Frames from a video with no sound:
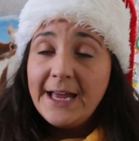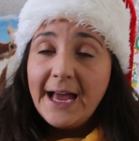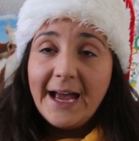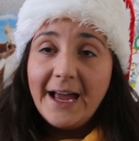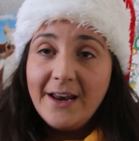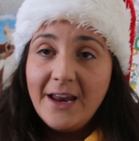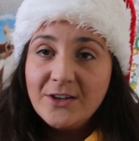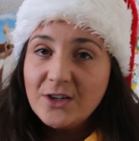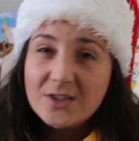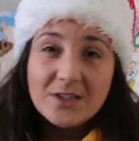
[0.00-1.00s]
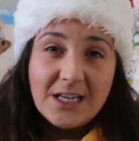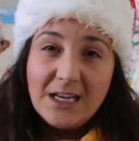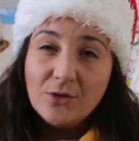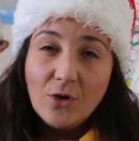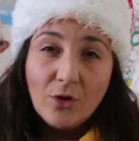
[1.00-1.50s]
and it doesn't
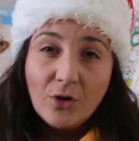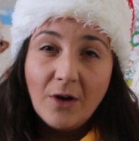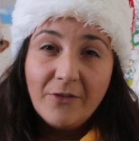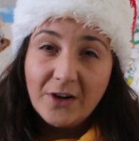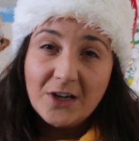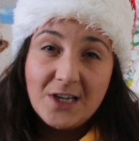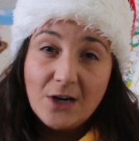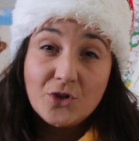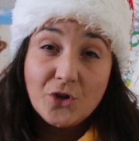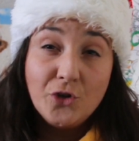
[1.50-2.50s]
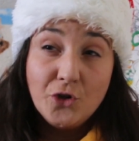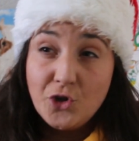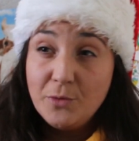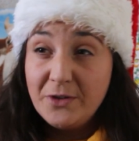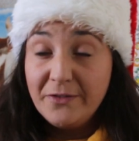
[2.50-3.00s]
take long for a search on
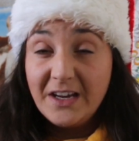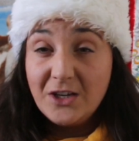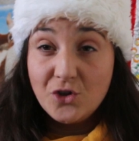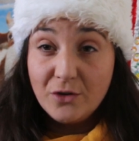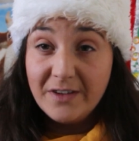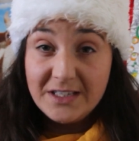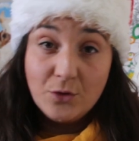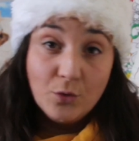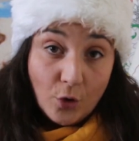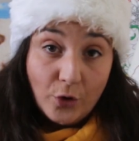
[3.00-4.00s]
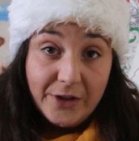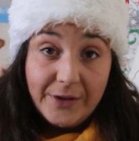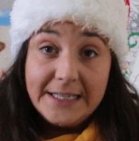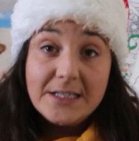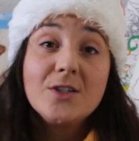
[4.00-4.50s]
YouTube to find you a video on the
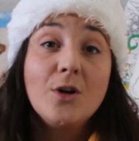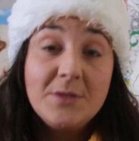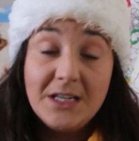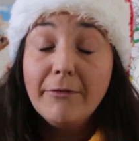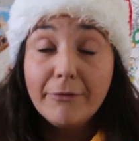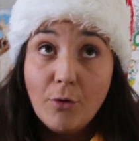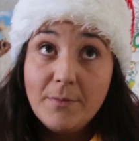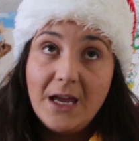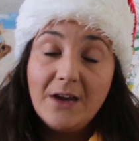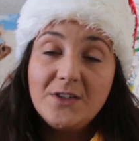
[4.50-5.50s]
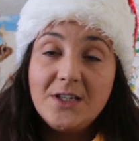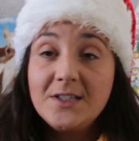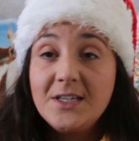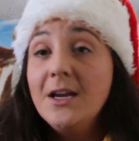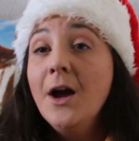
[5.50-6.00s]
latest update from the
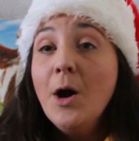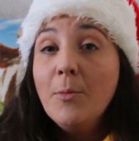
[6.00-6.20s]
FTC.